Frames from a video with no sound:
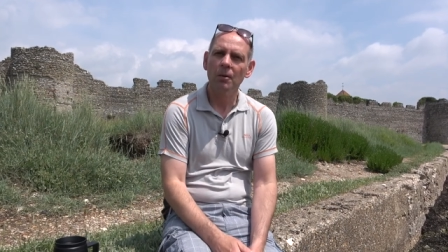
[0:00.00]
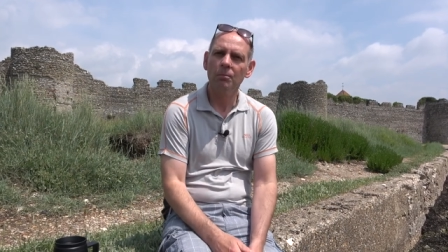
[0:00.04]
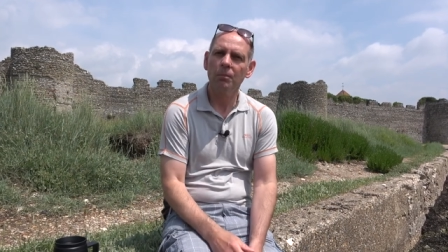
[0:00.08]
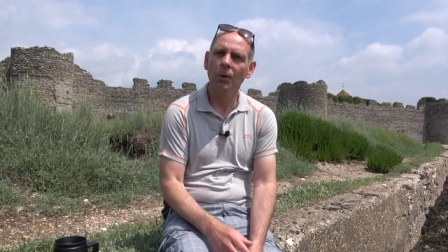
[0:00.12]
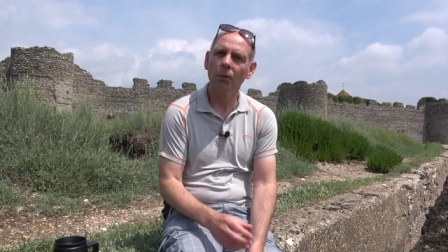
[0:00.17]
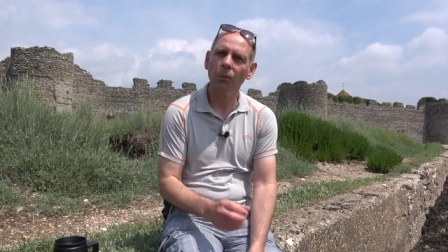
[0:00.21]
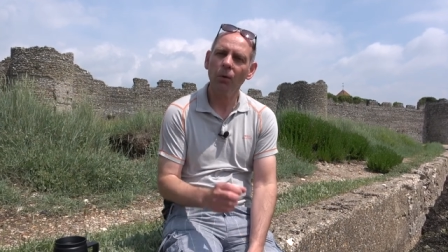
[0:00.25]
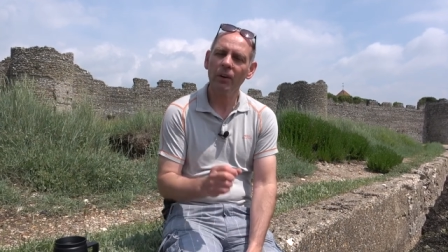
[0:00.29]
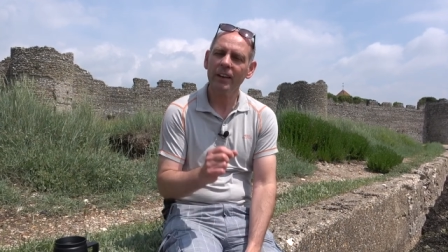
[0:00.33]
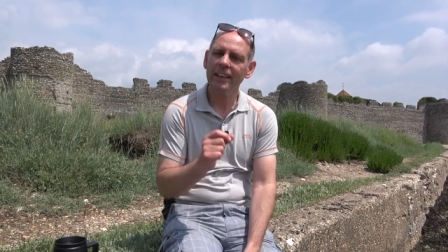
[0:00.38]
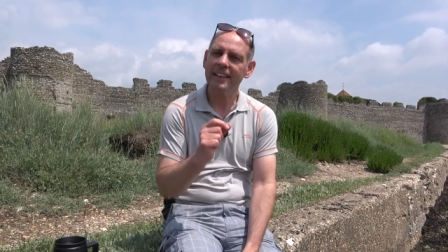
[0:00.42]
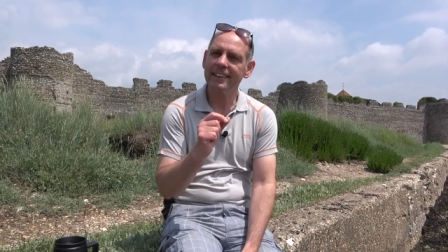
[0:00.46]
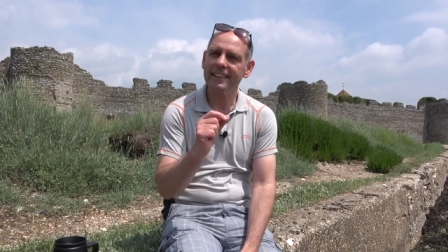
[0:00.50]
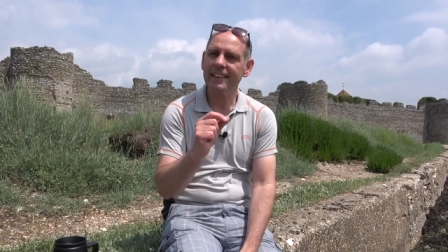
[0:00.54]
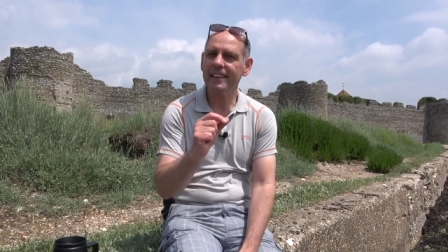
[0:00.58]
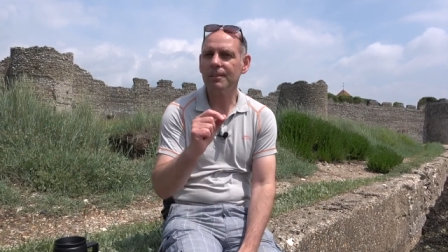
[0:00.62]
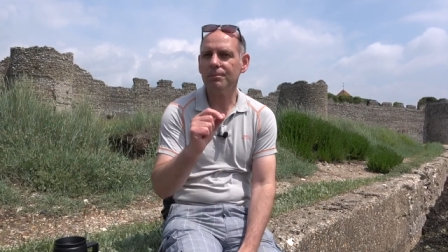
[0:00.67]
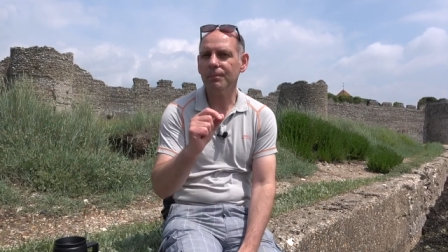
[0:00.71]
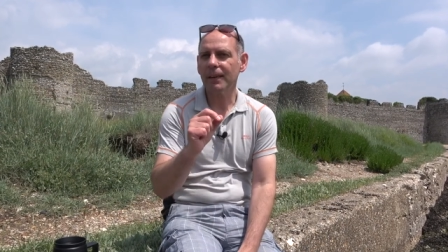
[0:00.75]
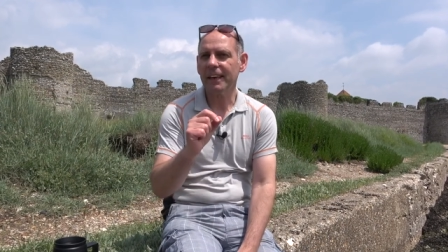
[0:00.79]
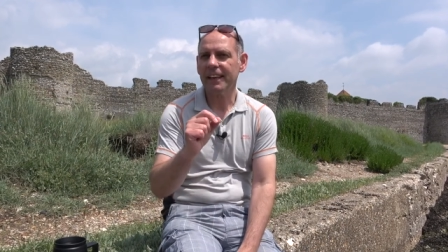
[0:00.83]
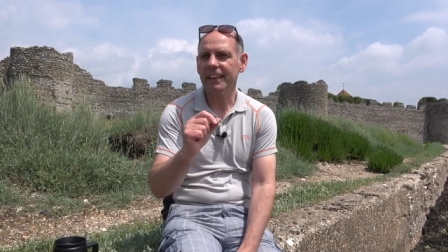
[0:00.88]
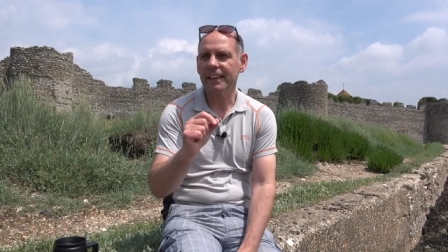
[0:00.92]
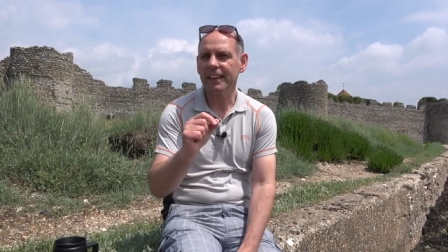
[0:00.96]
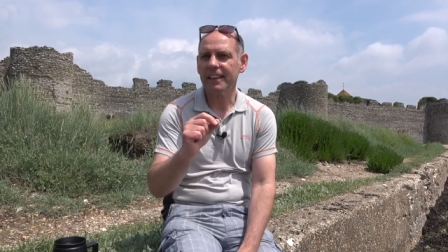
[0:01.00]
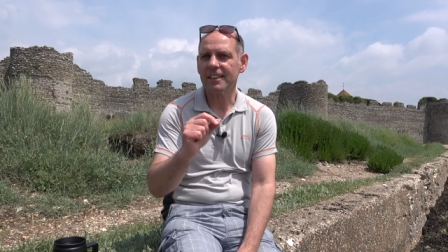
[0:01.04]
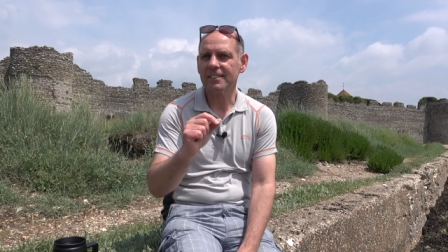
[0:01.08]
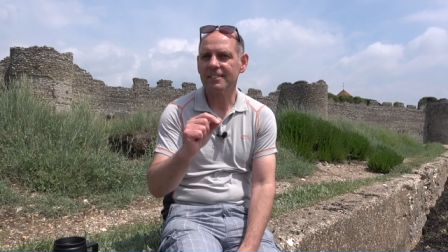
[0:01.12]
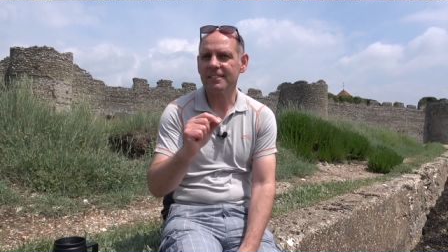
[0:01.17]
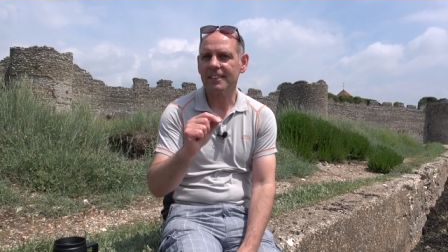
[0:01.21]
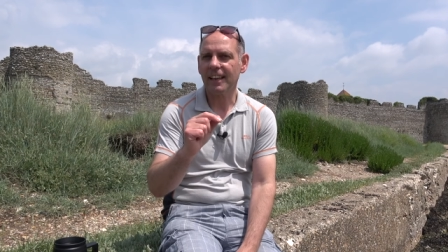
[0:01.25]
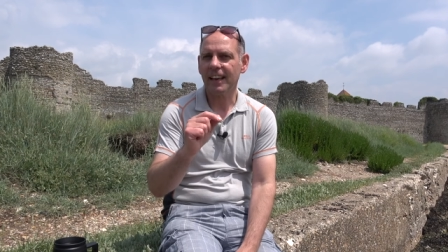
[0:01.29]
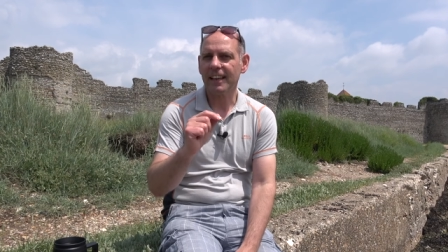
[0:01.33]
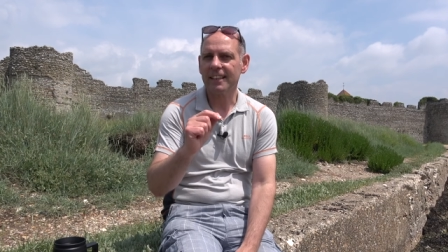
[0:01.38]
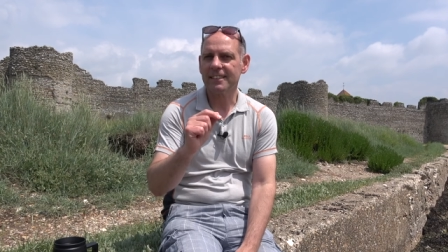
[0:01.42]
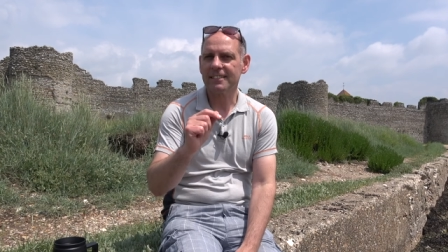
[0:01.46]
but what it did mean is
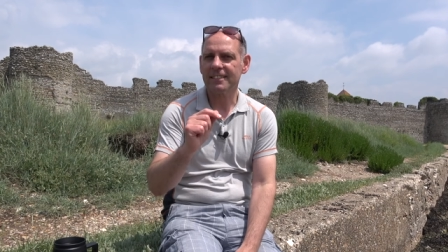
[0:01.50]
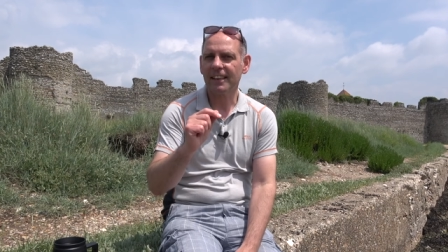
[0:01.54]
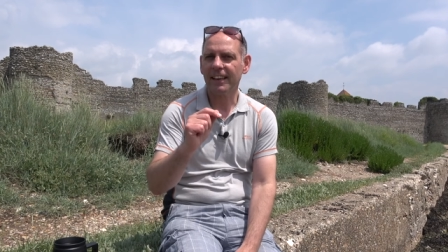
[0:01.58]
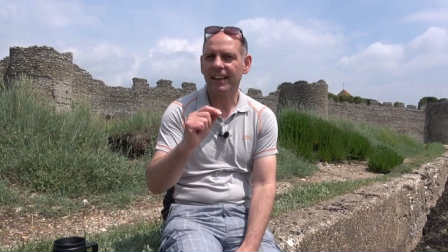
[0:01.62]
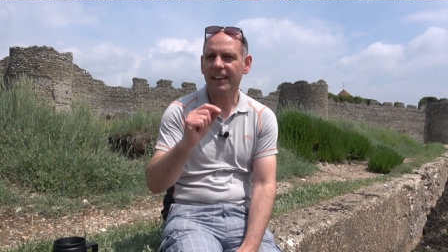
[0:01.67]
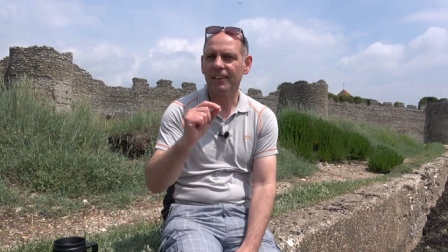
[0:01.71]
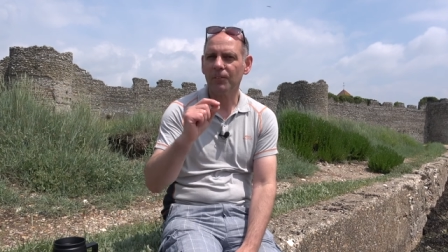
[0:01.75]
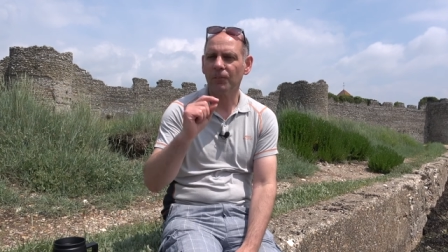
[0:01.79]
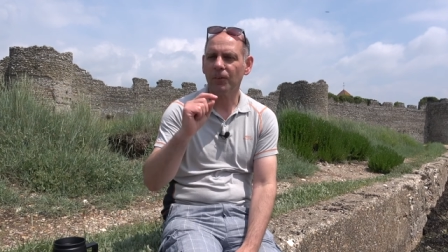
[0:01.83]
that uh,